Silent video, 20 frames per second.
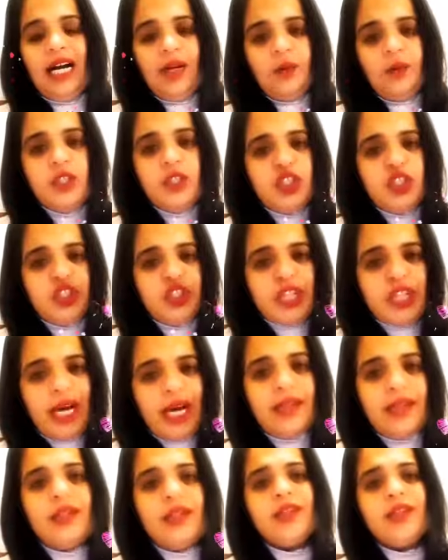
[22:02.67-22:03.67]
I was
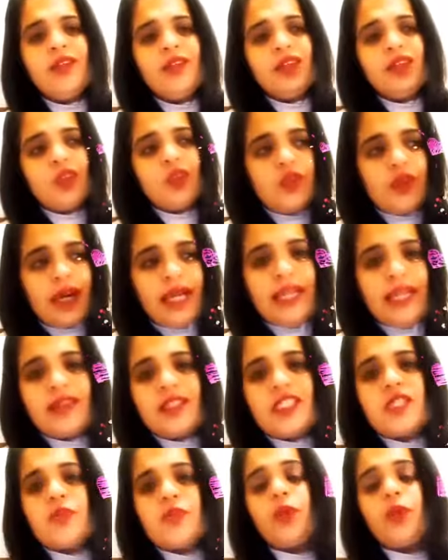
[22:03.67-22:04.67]
channeled to write
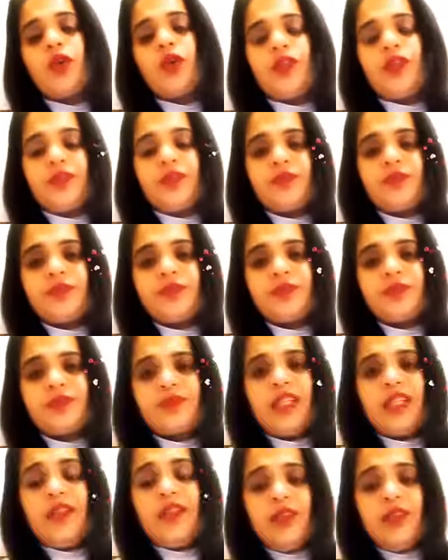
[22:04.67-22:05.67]
this book.
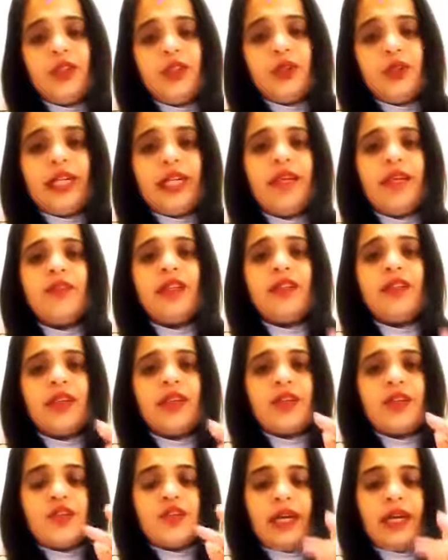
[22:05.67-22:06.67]
Even today evening, when
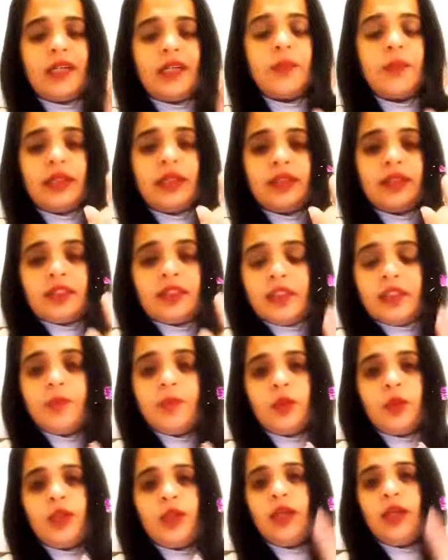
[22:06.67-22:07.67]
I was writing my third
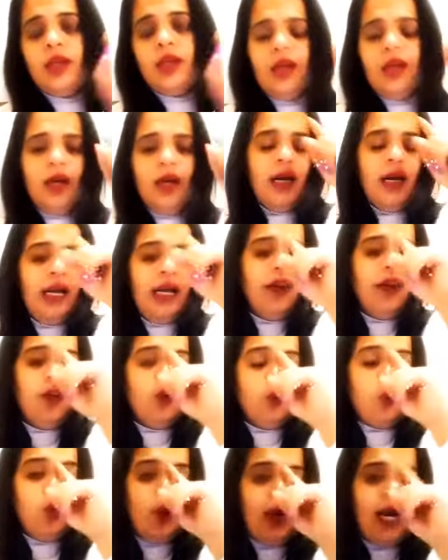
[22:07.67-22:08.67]
book, I don't
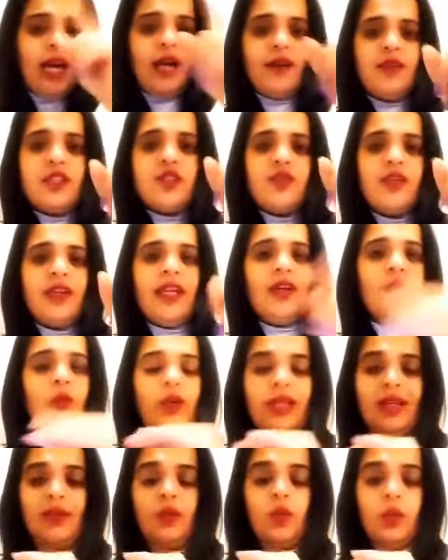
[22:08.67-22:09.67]
know why I was feeling
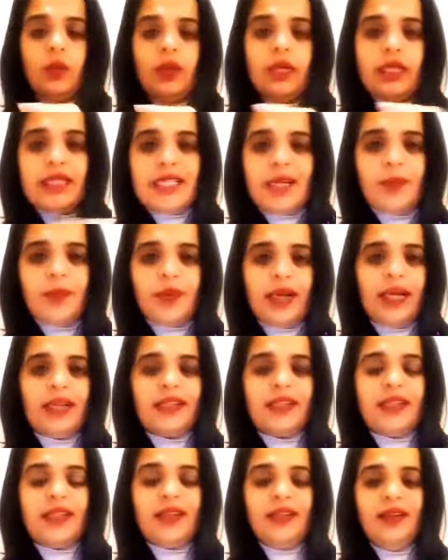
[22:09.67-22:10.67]
whatever words I'm
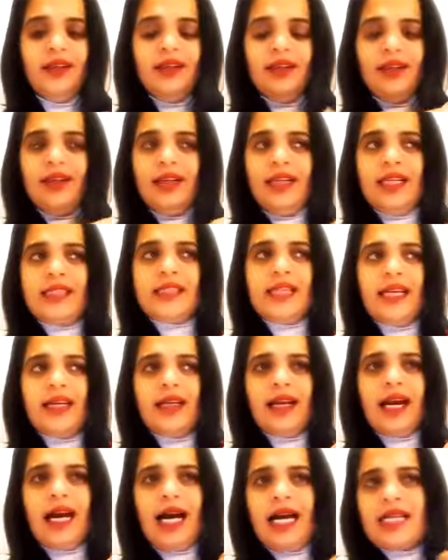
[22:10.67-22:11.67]
writing is
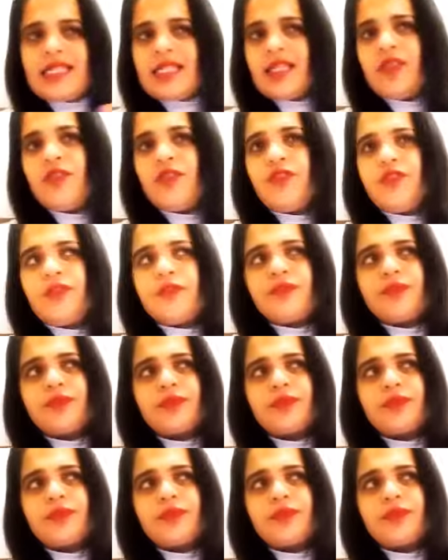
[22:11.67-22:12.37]
like as if